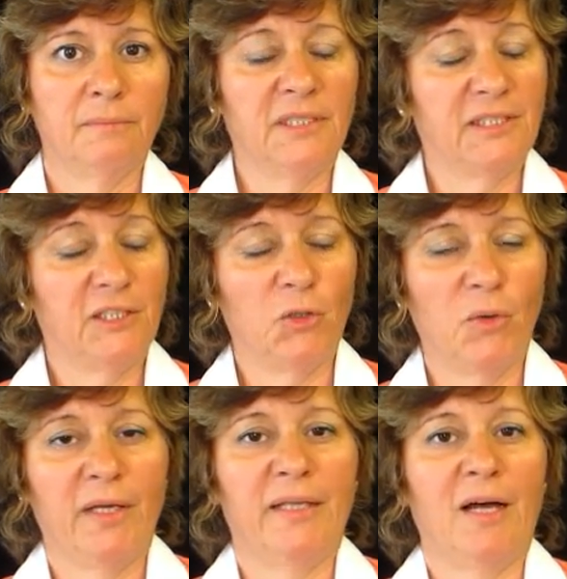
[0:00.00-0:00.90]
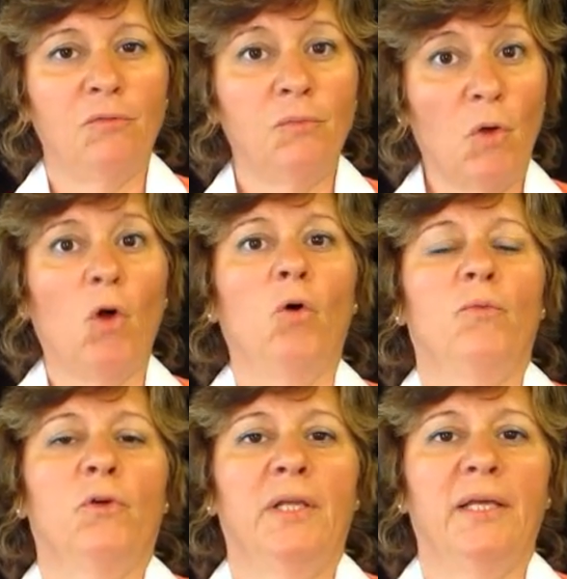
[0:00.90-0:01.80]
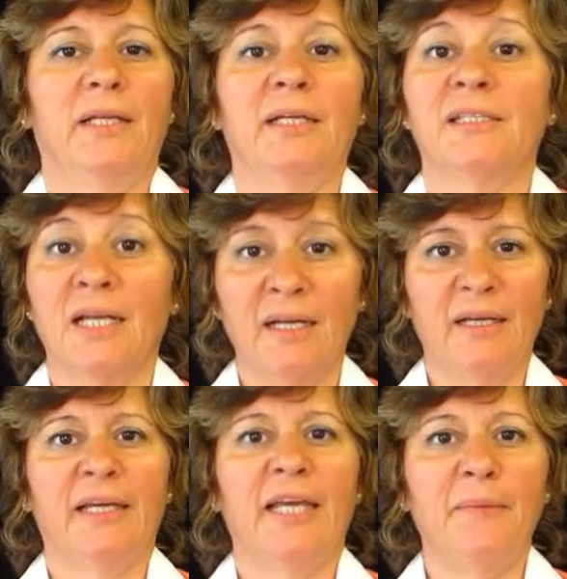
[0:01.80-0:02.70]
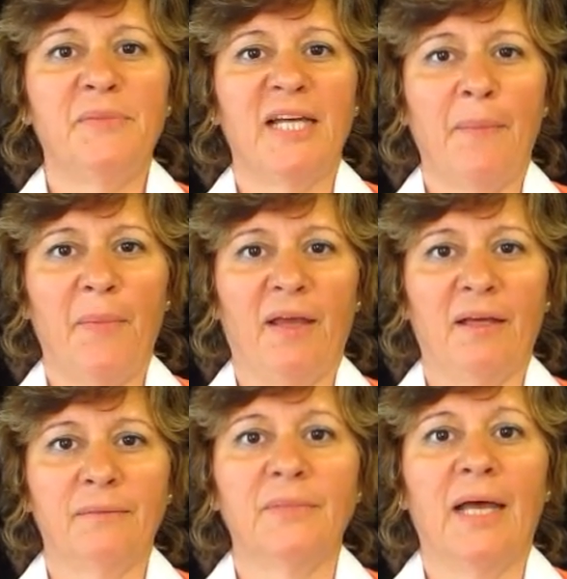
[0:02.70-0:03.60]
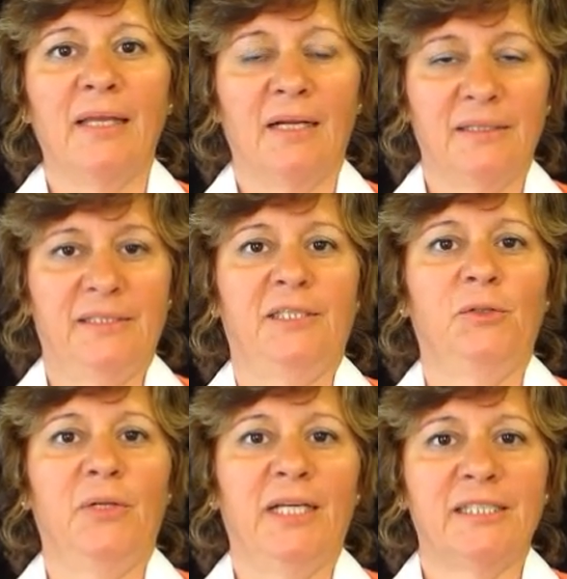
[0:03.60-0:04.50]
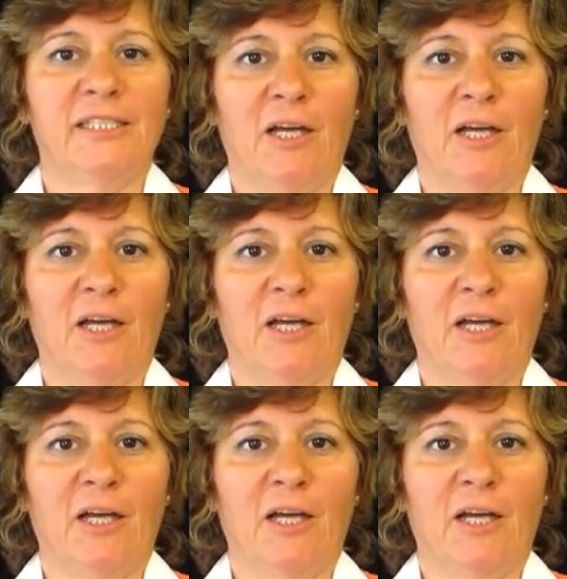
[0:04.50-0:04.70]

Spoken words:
Is it going down? Hopefully it is. Keep tapping, and I'll see you next